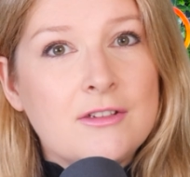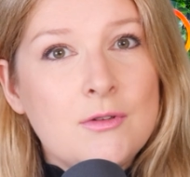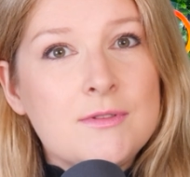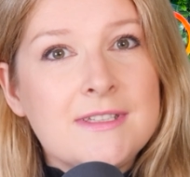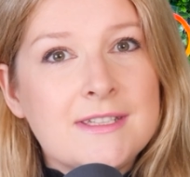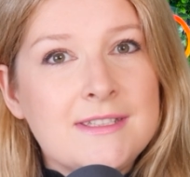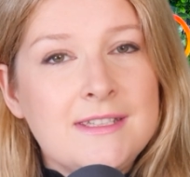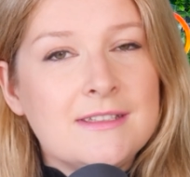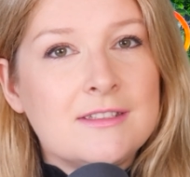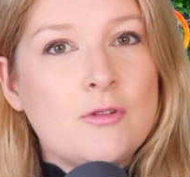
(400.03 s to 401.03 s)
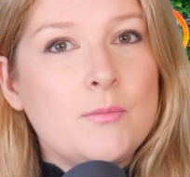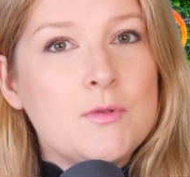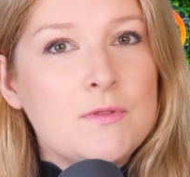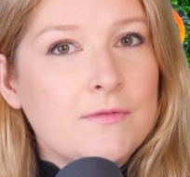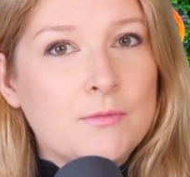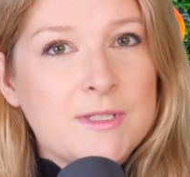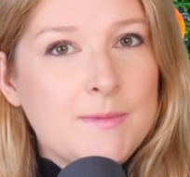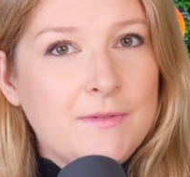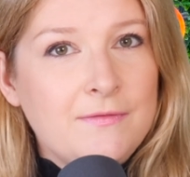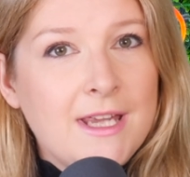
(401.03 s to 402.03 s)
Koda 16 has got beautiful
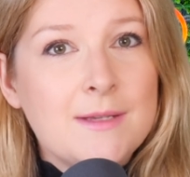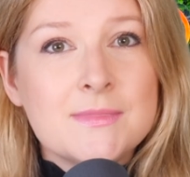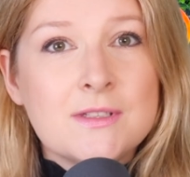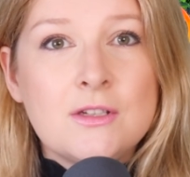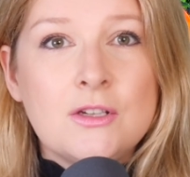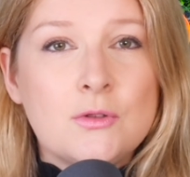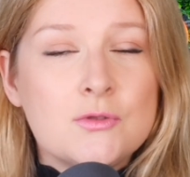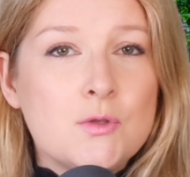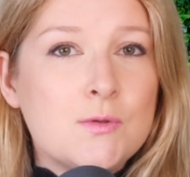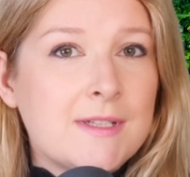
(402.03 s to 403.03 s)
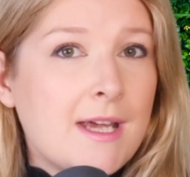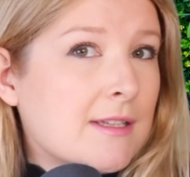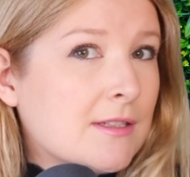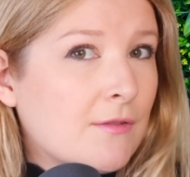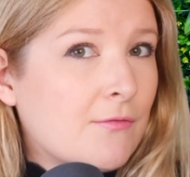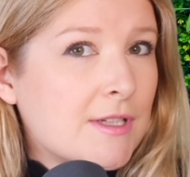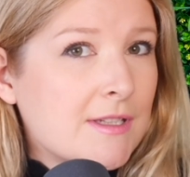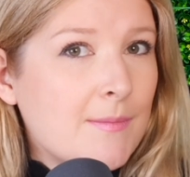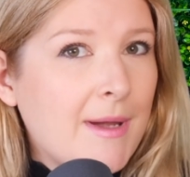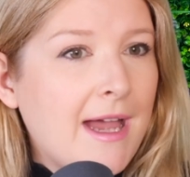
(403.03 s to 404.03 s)
wispy flames on two sides, at the front
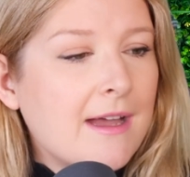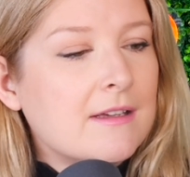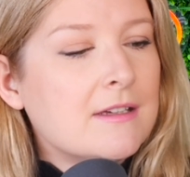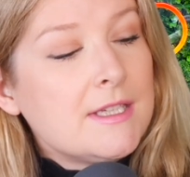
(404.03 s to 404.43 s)
and the back.